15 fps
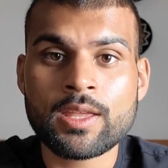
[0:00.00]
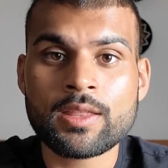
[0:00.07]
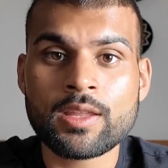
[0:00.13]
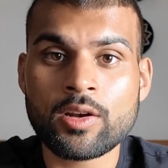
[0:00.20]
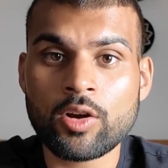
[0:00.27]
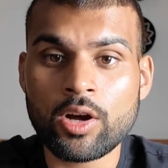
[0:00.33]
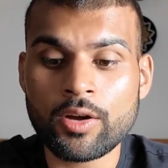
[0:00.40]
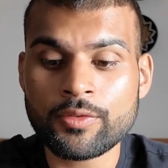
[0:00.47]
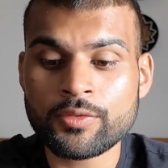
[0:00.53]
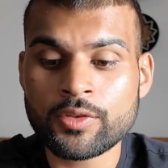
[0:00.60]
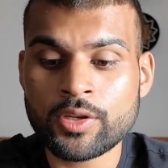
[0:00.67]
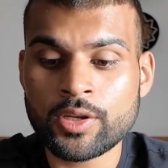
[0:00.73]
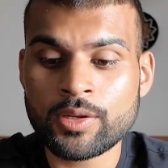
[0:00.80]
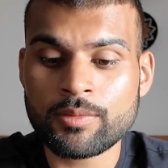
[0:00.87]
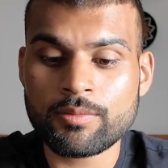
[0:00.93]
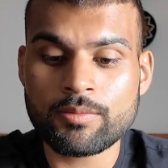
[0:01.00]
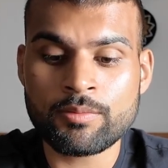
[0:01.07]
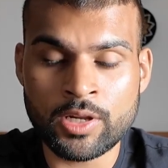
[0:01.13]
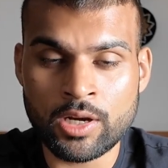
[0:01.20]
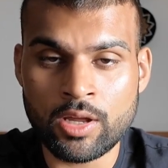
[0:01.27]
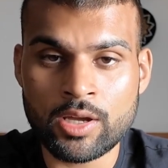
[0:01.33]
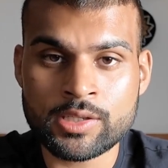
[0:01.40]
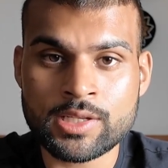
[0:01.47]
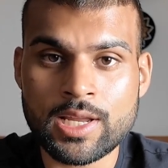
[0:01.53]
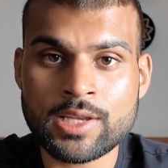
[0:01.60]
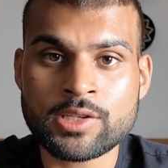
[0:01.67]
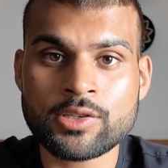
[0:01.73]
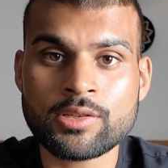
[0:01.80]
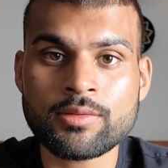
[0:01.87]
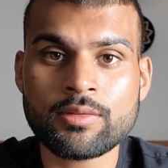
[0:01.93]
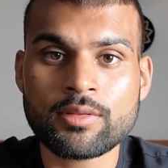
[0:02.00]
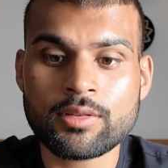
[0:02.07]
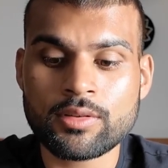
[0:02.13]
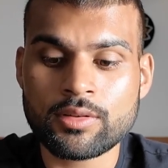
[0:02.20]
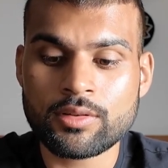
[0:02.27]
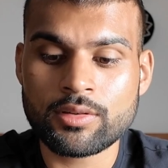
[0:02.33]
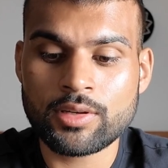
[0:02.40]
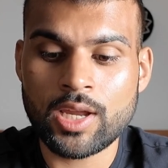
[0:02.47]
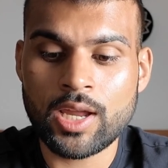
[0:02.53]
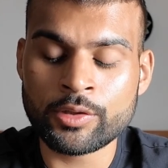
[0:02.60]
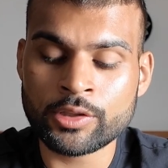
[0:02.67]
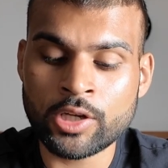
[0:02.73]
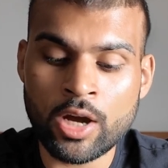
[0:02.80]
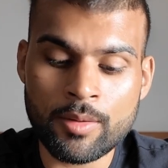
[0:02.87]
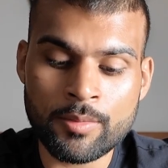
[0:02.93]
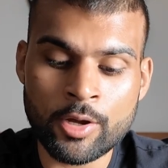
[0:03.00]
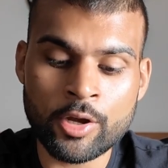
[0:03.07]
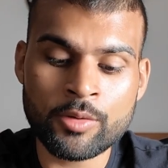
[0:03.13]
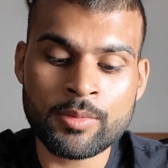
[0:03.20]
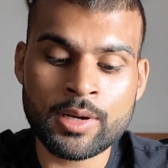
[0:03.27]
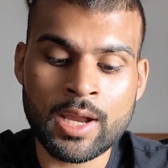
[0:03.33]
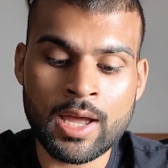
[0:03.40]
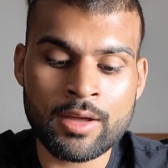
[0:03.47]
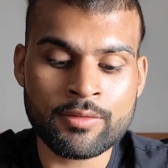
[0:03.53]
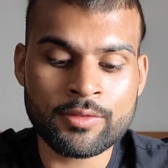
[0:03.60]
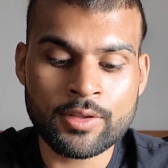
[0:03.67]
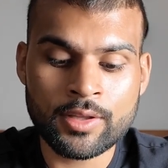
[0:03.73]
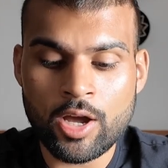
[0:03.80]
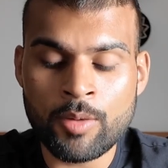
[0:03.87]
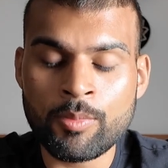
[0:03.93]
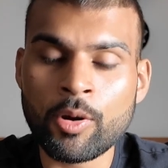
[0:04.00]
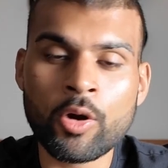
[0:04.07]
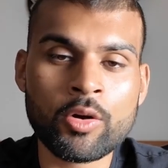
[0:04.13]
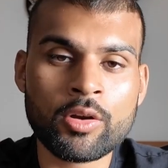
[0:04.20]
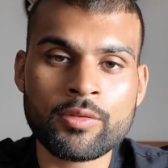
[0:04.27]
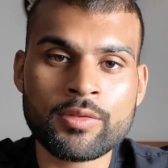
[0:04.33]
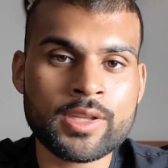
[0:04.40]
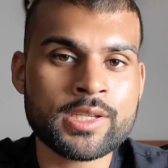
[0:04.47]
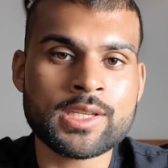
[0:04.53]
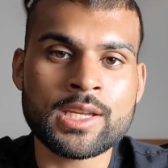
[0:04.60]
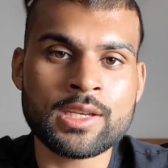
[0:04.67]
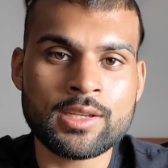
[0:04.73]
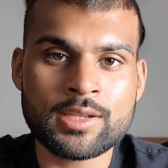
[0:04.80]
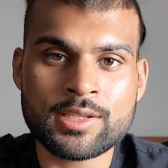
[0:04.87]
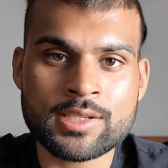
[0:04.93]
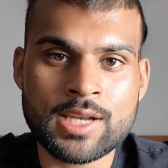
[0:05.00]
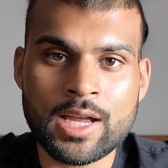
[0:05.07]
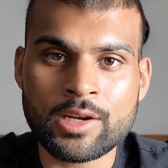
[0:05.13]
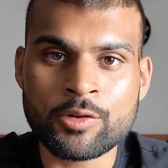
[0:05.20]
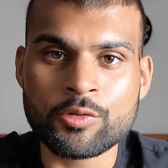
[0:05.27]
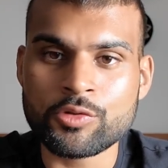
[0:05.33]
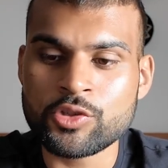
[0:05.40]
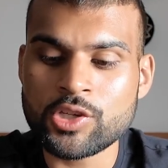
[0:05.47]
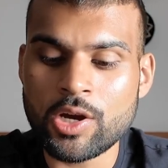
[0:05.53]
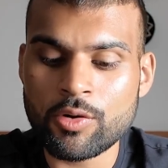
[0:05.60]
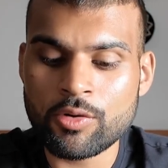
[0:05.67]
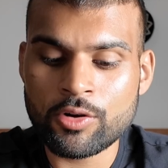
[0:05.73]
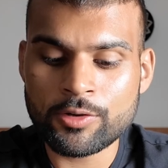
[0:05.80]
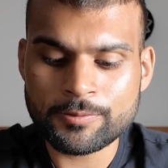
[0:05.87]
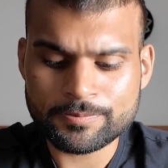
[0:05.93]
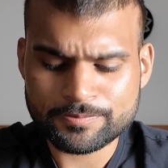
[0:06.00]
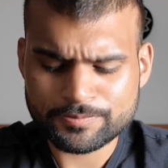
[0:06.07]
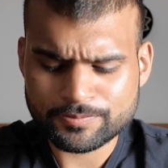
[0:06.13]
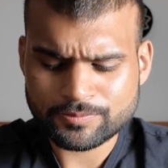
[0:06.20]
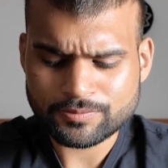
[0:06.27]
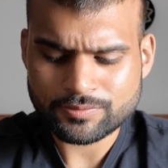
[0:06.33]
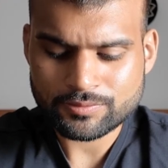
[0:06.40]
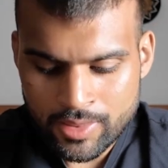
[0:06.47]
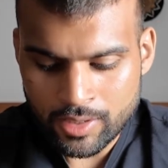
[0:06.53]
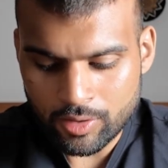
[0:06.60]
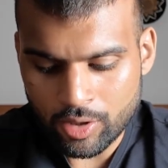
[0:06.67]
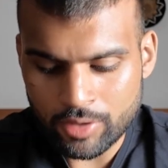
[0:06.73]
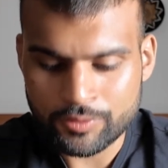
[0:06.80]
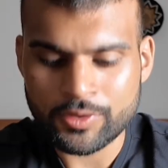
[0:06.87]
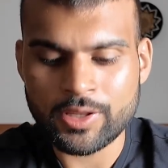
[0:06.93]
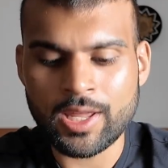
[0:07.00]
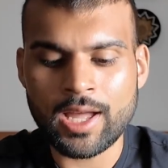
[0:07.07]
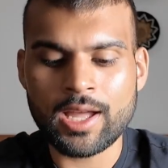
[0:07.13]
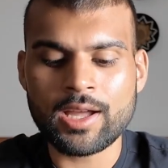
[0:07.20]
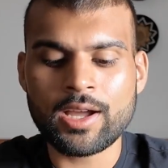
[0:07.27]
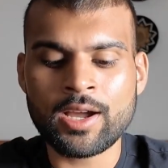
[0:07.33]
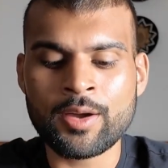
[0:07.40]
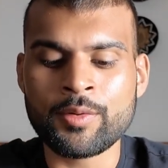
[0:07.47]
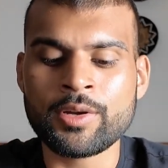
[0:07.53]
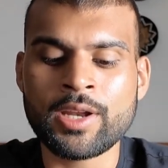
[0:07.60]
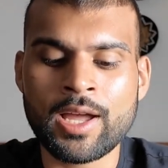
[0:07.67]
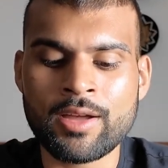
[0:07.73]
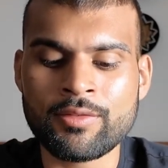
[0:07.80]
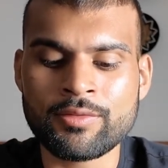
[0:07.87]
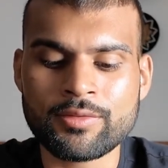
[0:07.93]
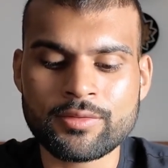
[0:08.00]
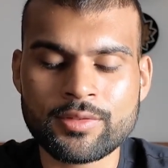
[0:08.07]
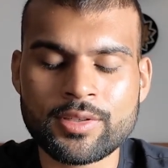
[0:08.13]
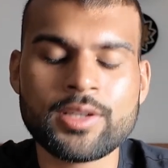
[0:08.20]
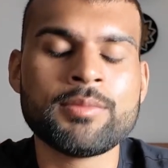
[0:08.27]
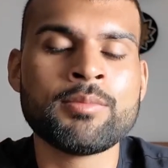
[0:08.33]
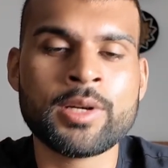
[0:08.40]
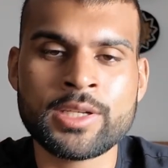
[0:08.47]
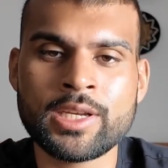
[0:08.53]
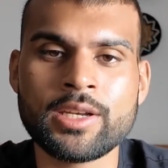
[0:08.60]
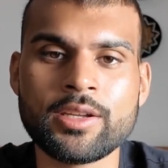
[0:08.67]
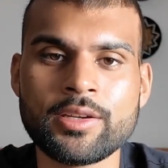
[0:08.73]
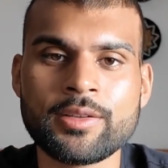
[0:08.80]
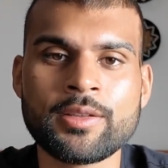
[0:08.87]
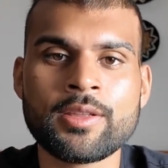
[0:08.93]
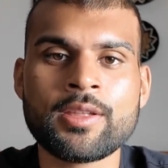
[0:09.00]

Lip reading: Then after the last lesson, I would come home and have a bowl of this Indian snack called Jelro. And then after that, I would have my dinner.